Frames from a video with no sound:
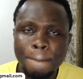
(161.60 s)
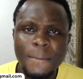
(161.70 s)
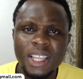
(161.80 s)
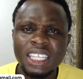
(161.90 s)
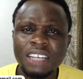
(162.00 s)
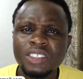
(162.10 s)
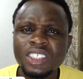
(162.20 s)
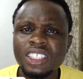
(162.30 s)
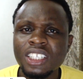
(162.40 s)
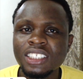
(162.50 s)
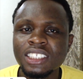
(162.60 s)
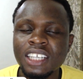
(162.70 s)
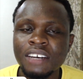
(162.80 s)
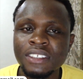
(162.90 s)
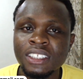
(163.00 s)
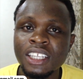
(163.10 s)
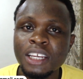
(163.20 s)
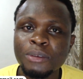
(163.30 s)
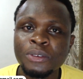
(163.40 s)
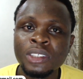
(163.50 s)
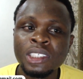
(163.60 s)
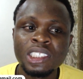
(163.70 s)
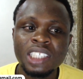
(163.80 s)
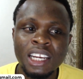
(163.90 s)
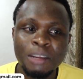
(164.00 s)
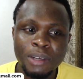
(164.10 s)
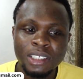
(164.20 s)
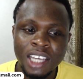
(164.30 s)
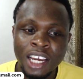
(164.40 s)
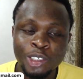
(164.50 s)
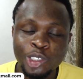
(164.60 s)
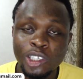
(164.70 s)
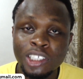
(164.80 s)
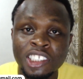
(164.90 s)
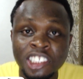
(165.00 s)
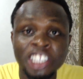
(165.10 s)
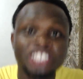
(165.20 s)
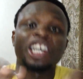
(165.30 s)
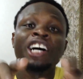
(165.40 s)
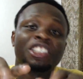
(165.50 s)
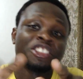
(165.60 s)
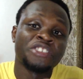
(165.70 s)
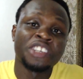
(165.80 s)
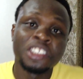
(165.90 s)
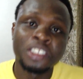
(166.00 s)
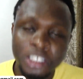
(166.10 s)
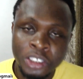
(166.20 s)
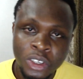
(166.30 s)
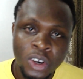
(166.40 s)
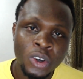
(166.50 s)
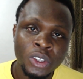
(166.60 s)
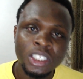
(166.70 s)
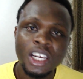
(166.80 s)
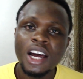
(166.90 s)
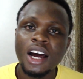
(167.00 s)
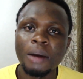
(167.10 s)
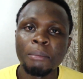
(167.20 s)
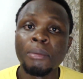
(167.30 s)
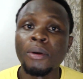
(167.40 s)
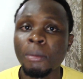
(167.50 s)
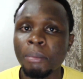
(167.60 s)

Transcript: and I recently discovered the name of these elements I usually search as gradient is called blob.